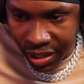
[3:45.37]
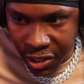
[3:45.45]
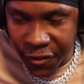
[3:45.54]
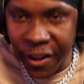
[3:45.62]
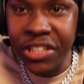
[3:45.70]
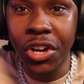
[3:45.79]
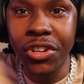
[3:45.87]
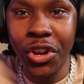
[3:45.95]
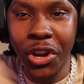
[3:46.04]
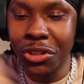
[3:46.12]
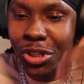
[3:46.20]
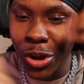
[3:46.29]
You think
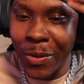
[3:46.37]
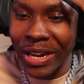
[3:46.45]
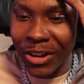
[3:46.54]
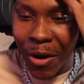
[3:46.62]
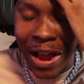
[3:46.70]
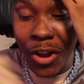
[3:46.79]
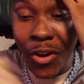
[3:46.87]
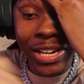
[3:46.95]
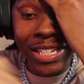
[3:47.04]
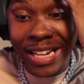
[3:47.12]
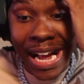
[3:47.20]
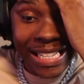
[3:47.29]
JoJo can do it though? I know
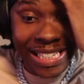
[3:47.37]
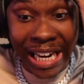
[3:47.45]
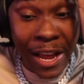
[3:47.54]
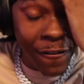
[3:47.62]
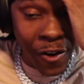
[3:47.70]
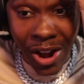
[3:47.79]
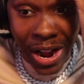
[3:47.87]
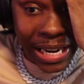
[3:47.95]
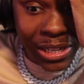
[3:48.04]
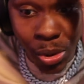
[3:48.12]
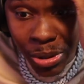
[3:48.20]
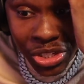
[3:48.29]
this guy's clever and
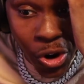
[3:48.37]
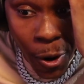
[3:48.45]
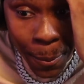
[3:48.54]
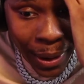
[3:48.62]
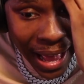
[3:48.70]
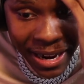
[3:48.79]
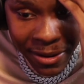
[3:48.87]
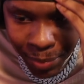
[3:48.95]
he's always got a plan,